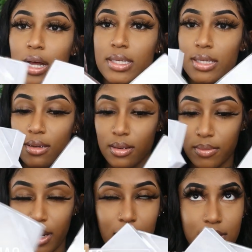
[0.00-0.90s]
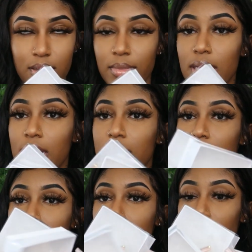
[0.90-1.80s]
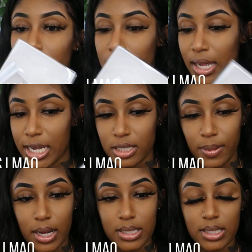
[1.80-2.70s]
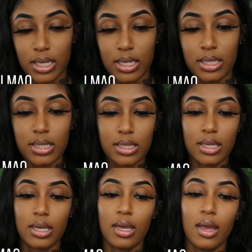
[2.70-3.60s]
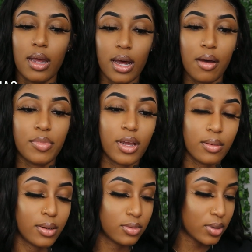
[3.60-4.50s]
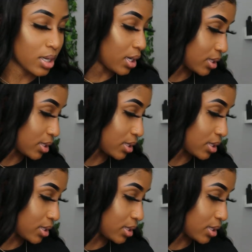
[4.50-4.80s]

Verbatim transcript: custom, these are my lash boxes. I'm thinking about doing